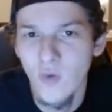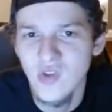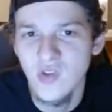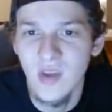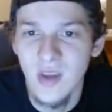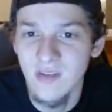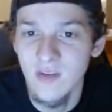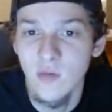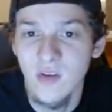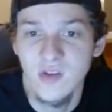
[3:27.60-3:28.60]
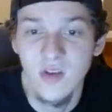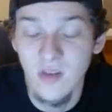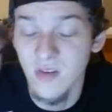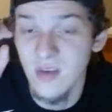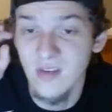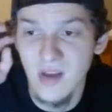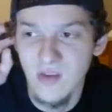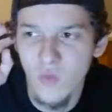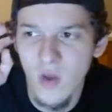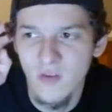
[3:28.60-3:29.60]
we just look at his usage this season as
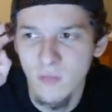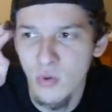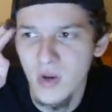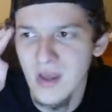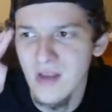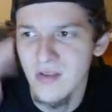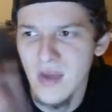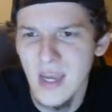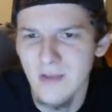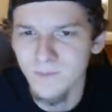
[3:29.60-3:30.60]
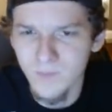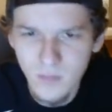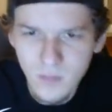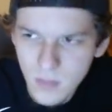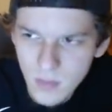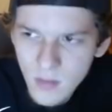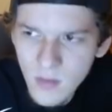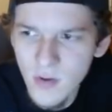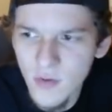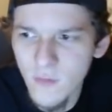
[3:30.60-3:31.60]
well, it's pretty insane.
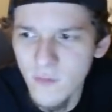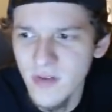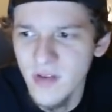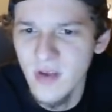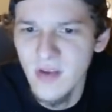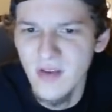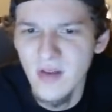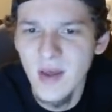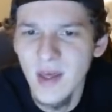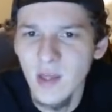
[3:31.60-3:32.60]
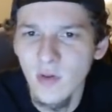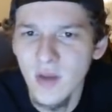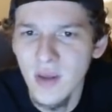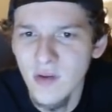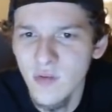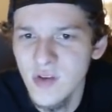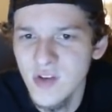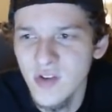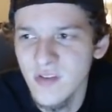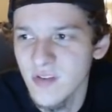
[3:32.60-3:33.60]
So far this season, you look at
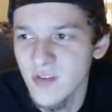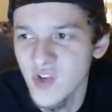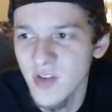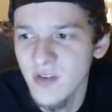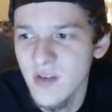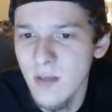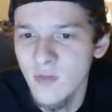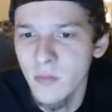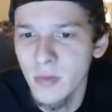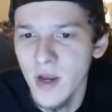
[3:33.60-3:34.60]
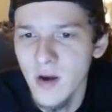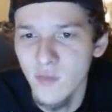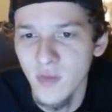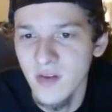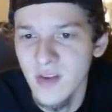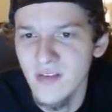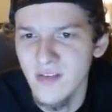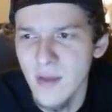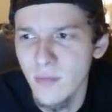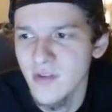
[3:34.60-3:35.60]
usage, this just the top two players with a decent
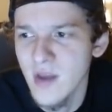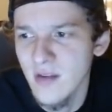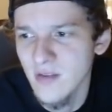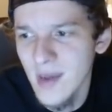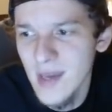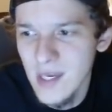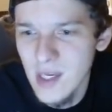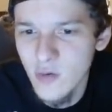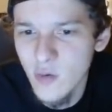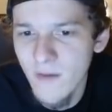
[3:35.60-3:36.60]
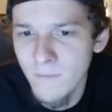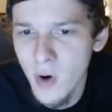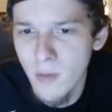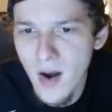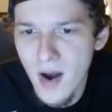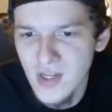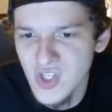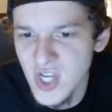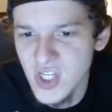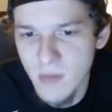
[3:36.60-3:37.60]
sample size. You do have Boban and
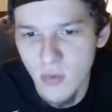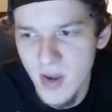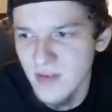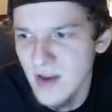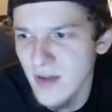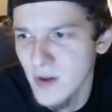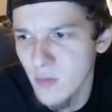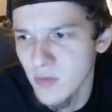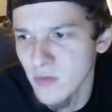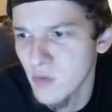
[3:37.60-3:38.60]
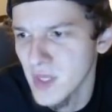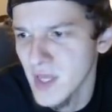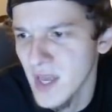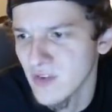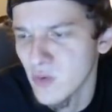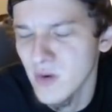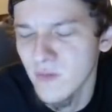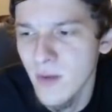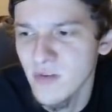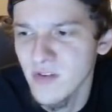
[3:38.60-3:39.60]
JJ Barea down there with a 28 and
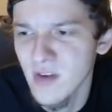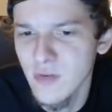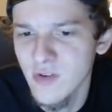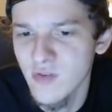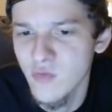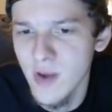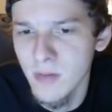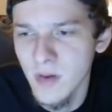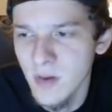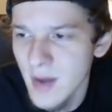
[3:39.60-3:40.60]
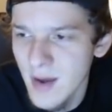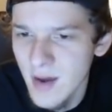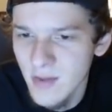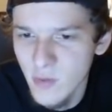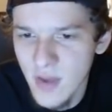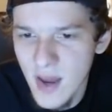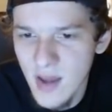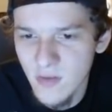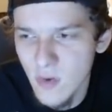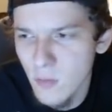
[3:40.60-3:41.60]
25% usage rate, but those
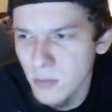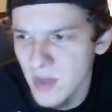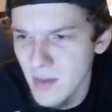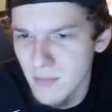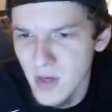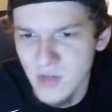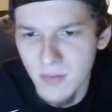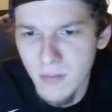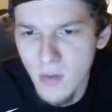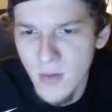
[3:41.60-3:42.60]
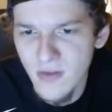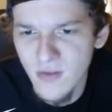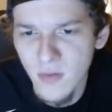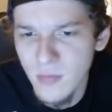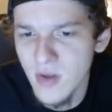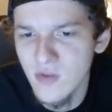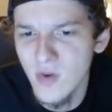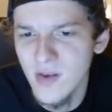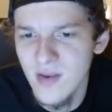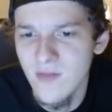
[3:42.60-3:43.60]
guys don't play that much. I mean, Boban's only played
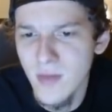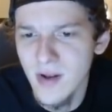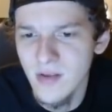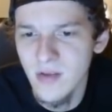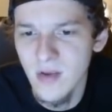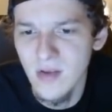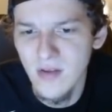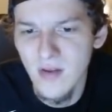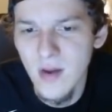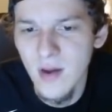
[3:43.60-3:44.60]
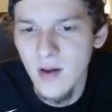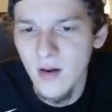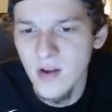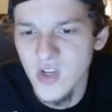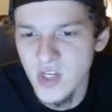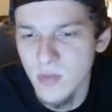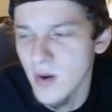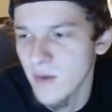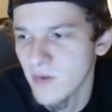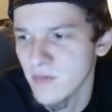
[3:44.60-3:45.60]
27 minutes this season, JJ
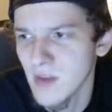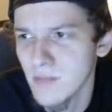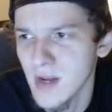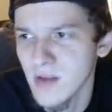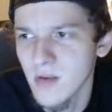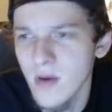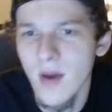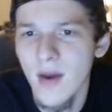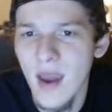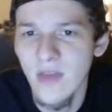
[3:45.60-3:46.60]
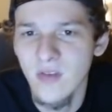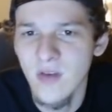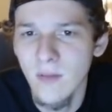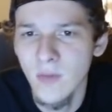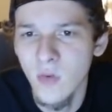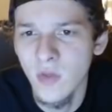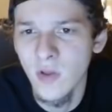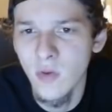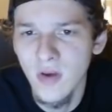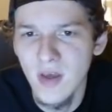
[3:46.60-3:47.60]
Barea 15 minutes. At the top, though, with
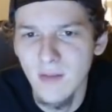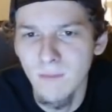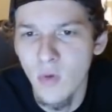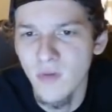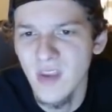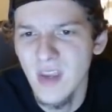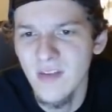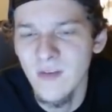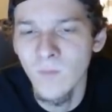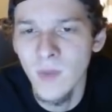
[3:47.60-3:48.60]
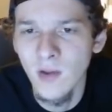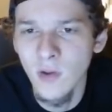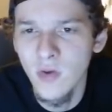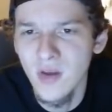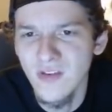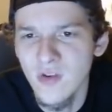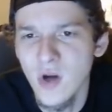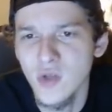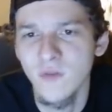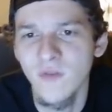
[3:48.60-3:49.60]
Luka and Porzingis, Luka in
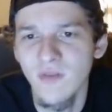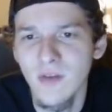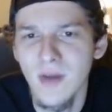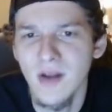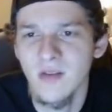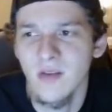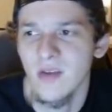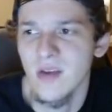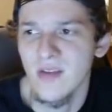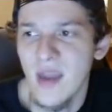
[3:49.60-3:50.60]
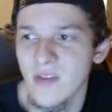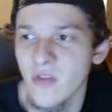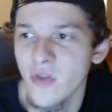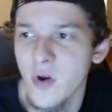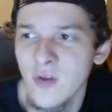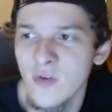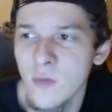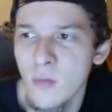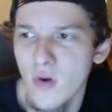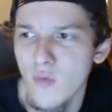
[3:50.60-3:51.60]
250 minutes this season has a
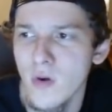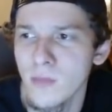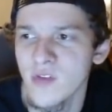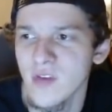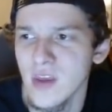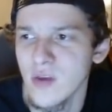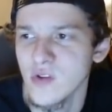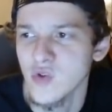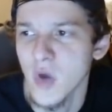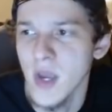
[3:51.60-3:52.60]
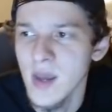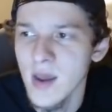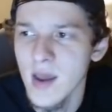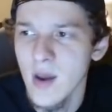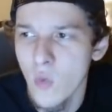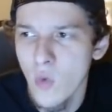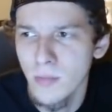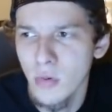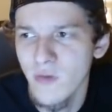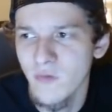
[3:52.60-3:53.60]
32.1% usage rate,
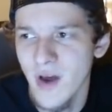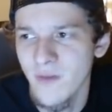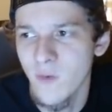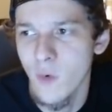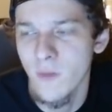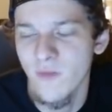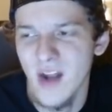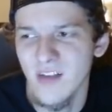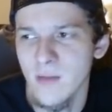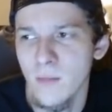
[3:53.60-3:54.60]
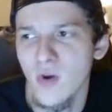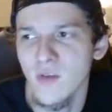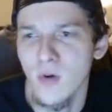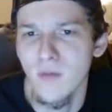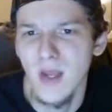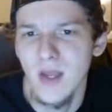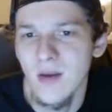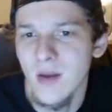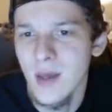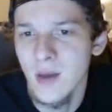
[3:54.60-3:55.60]
1.54 fantasy points per
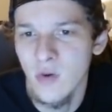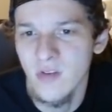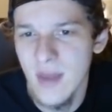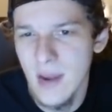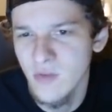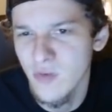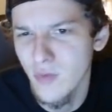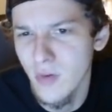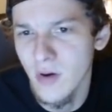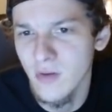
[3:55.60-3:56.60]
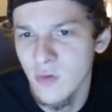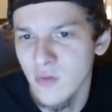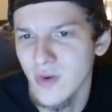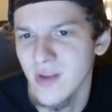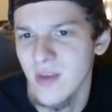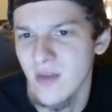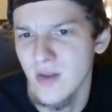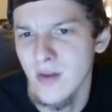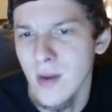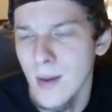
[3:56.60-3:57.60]
minute. Kristaps,
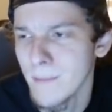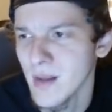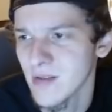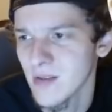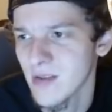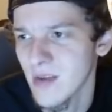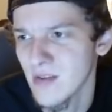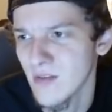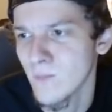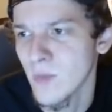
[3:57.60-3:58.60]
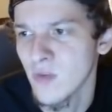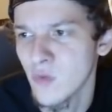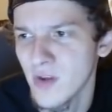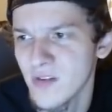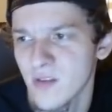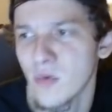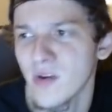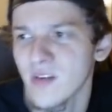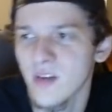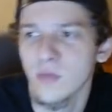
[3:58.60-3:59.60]
227 minutes this season,
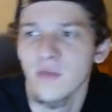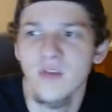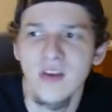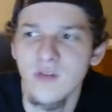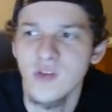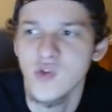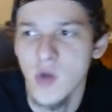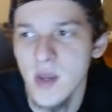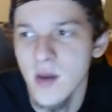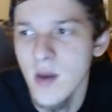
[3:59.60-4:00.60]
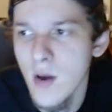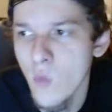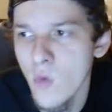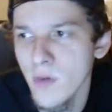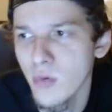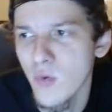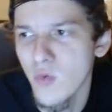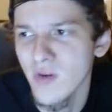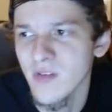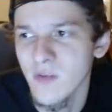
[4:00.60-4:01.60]
26.6% usage rate,
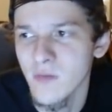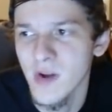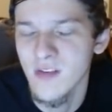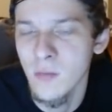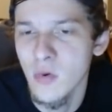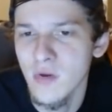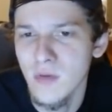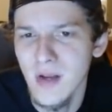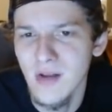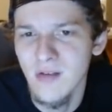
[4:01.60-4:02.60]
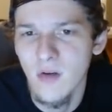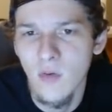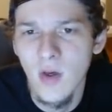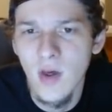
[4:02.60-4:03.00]
1.16 fantasy points per minute. So